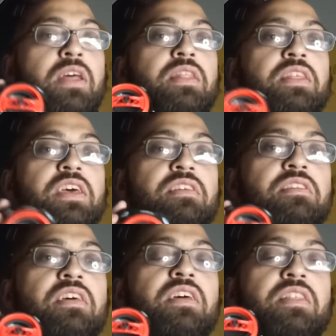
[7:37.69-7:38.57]

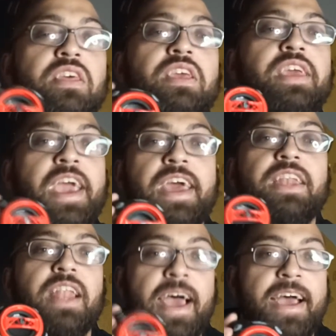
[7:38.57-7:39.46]
This thing
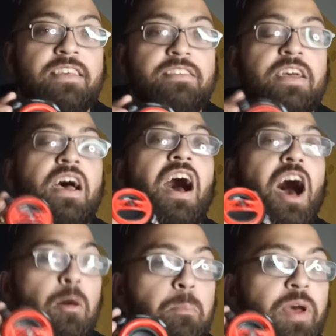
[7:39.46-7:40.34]
can last
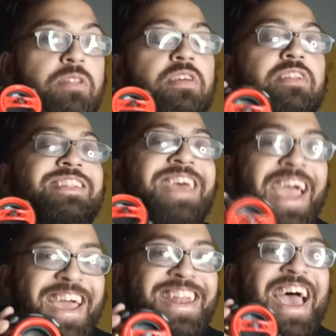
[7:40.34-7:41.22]
up to
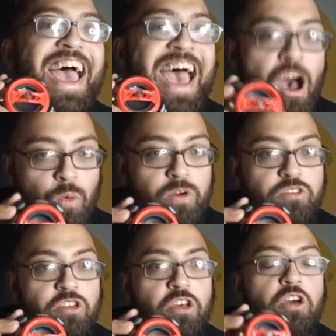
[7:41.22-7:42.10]
10
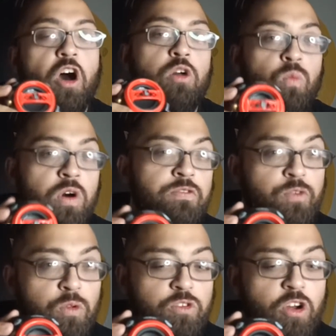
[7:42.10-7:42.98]
hours on one
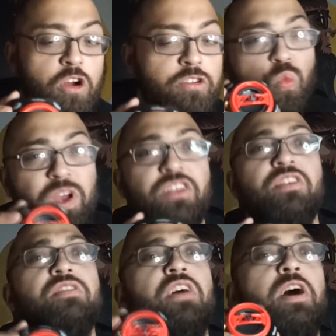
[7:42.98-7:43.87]
full charge, which
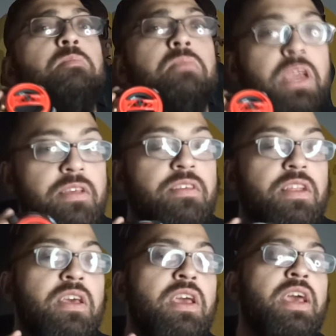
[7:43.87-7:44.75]
is amazing.
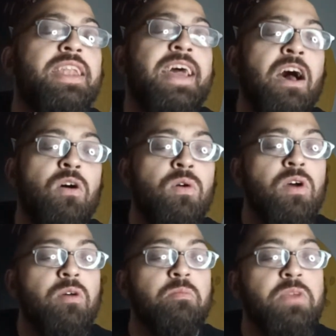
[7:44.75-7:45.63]
Now,
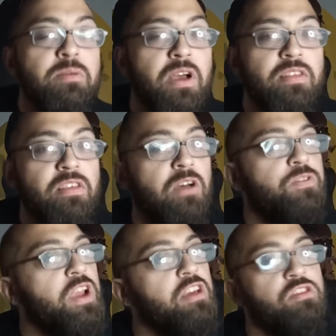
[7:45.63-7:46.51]
me myself,
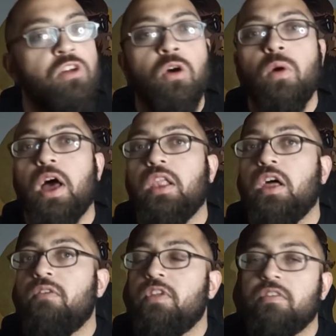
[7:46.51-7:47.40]
you guys know I
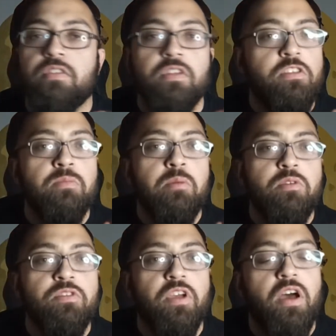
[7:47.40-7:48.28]
love listening to my
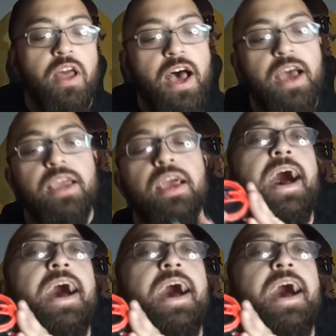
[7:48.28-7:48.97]
music on high.